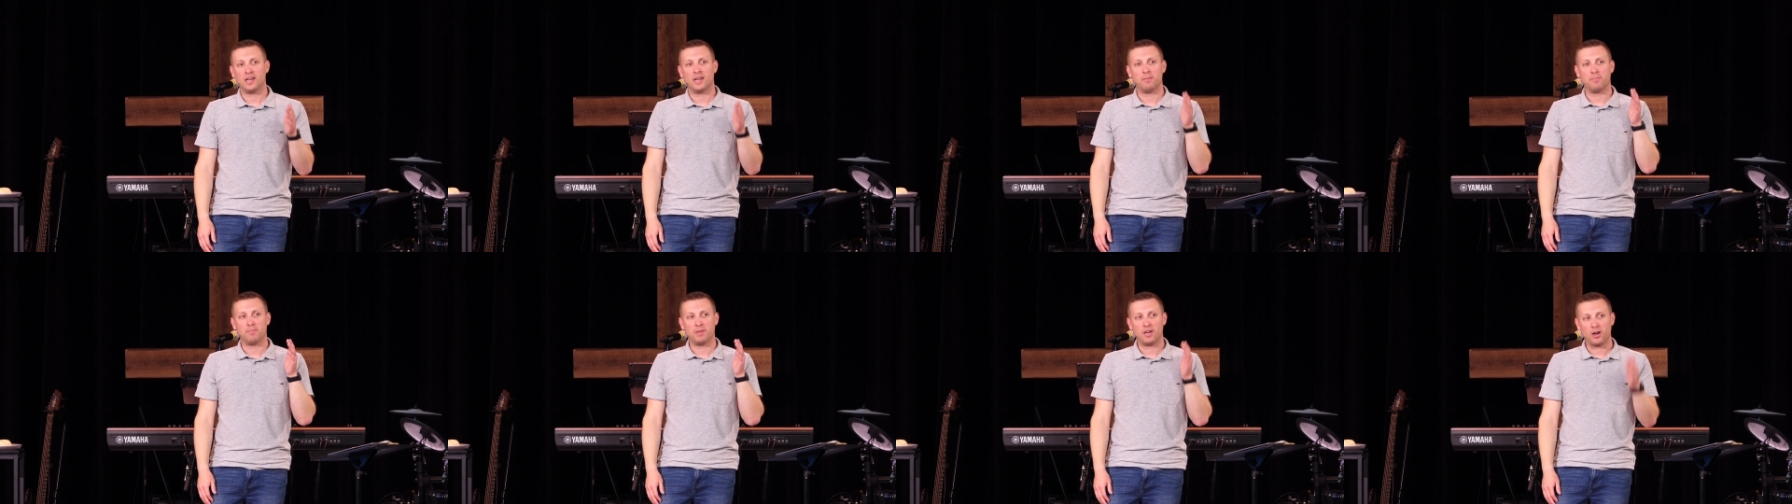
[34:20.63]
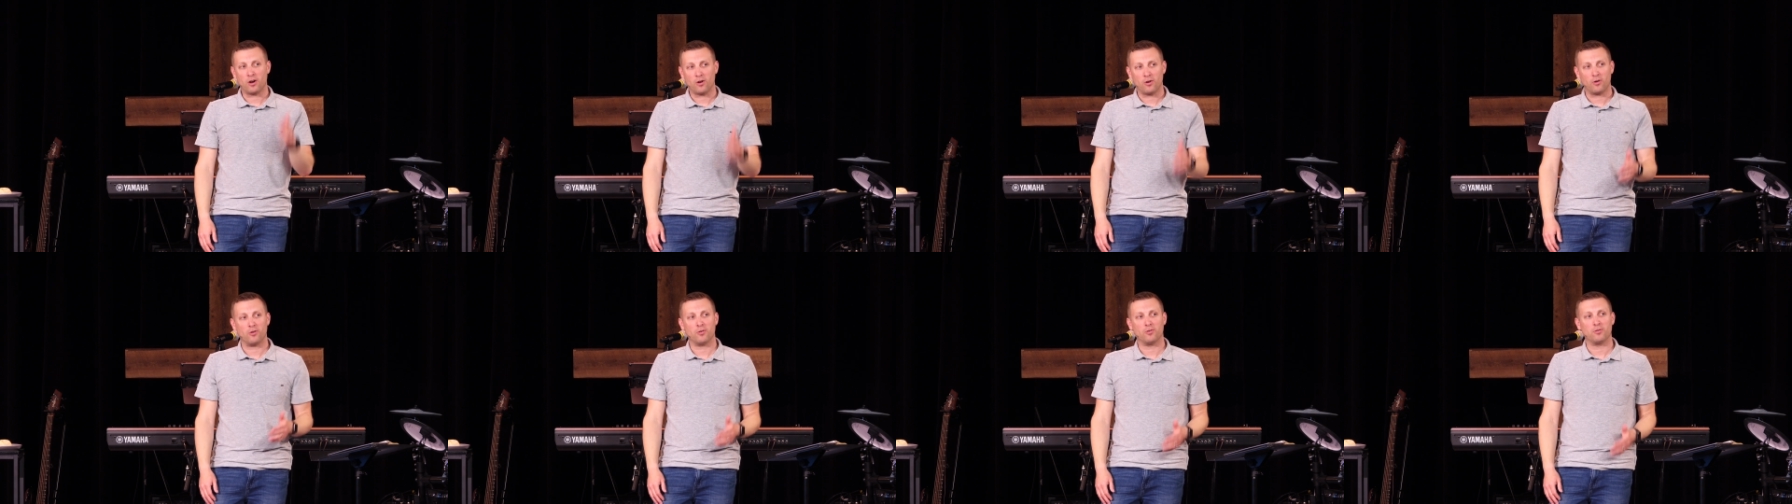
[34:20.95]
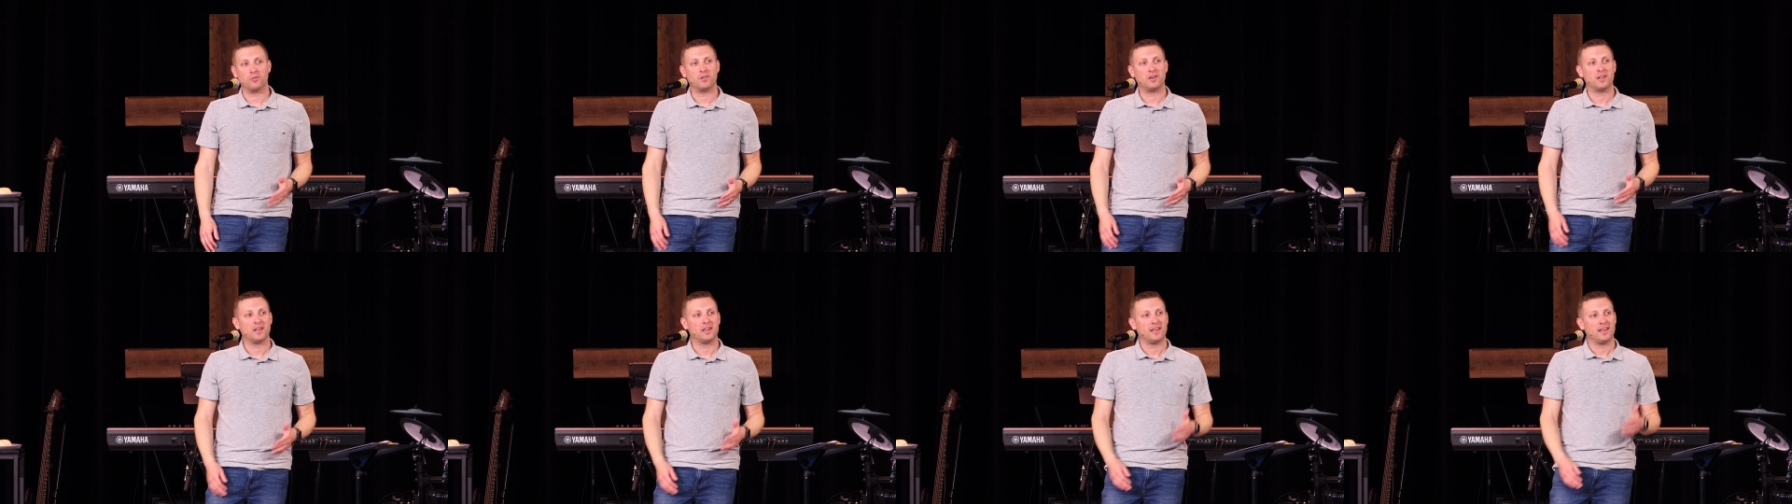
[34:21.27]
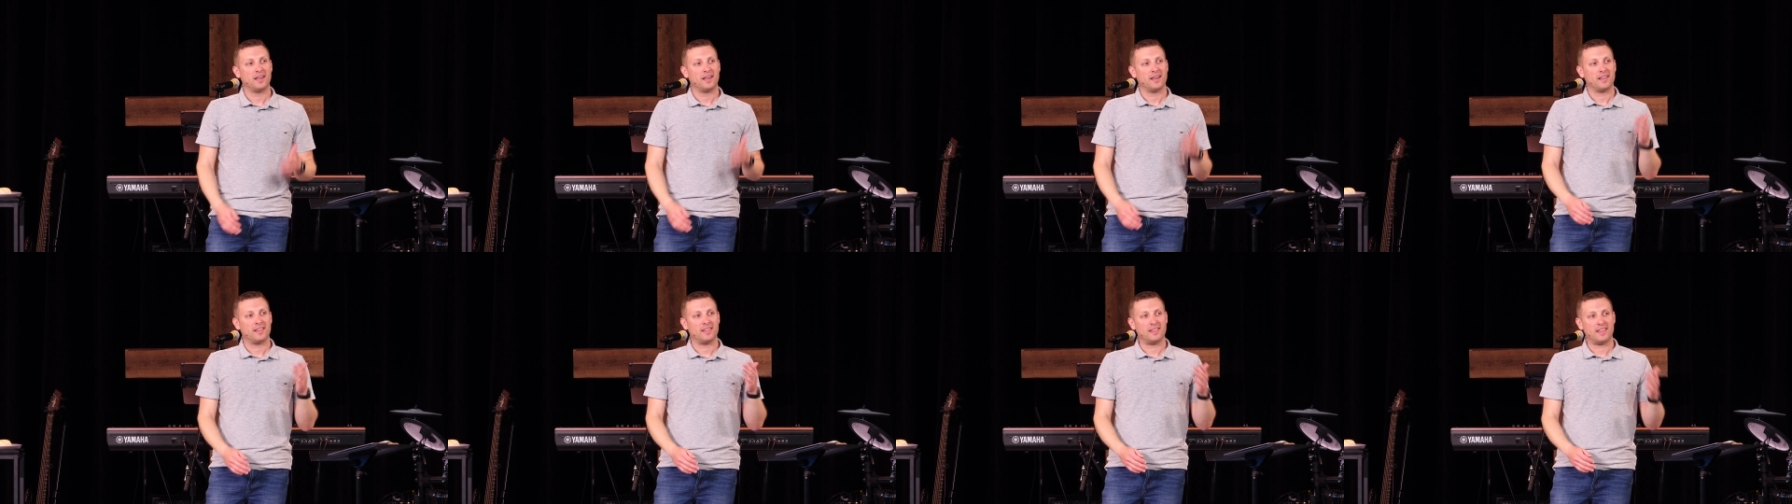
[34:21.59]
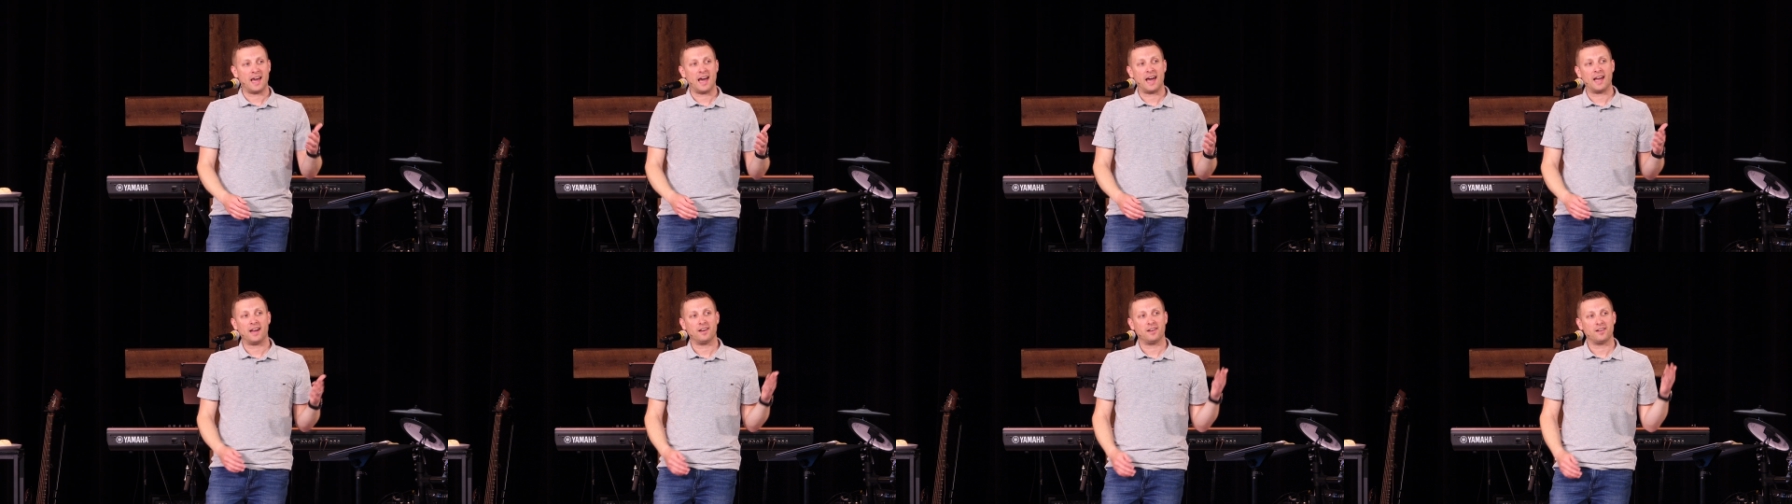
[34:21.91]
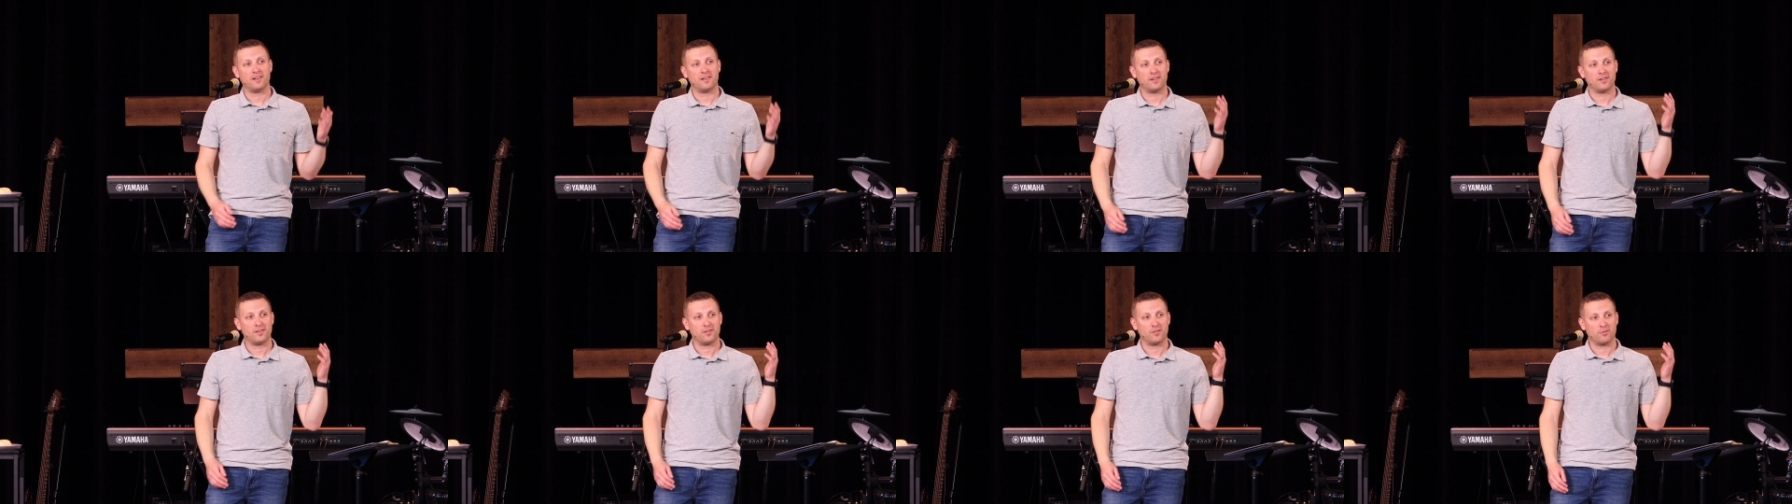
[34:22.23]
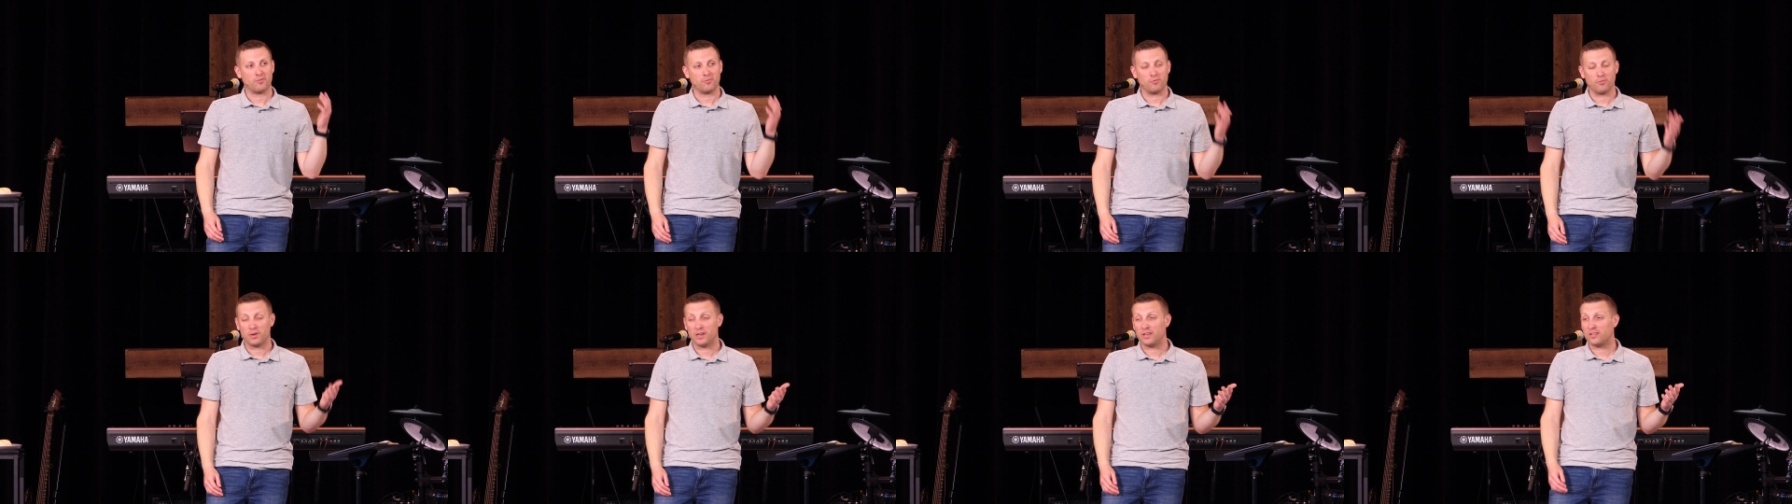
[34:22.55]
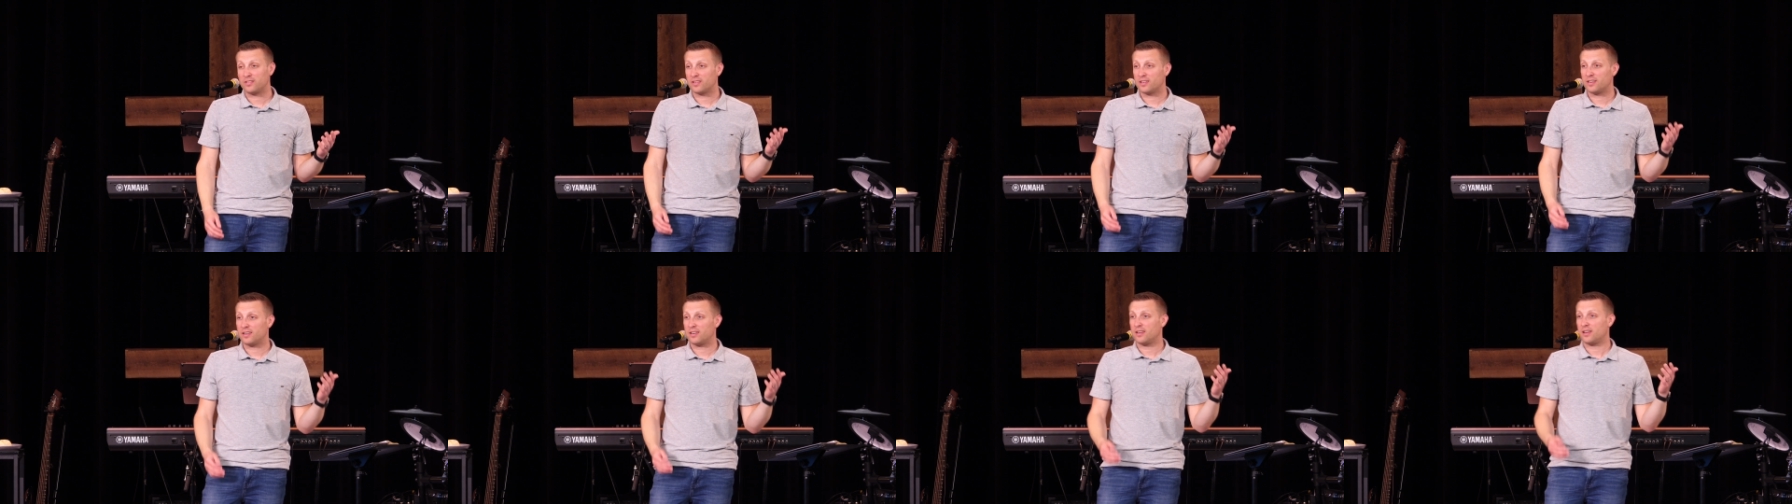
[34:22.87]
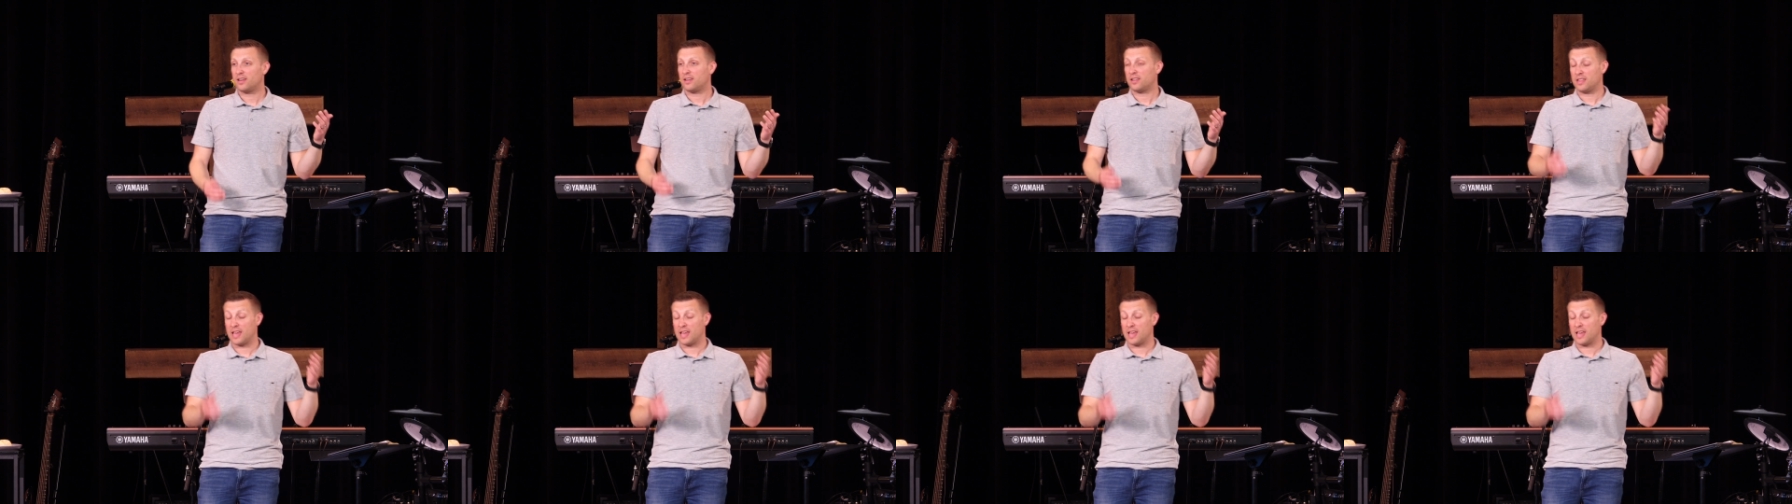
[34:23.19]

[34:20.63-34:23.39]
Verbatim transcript: and behold that risen,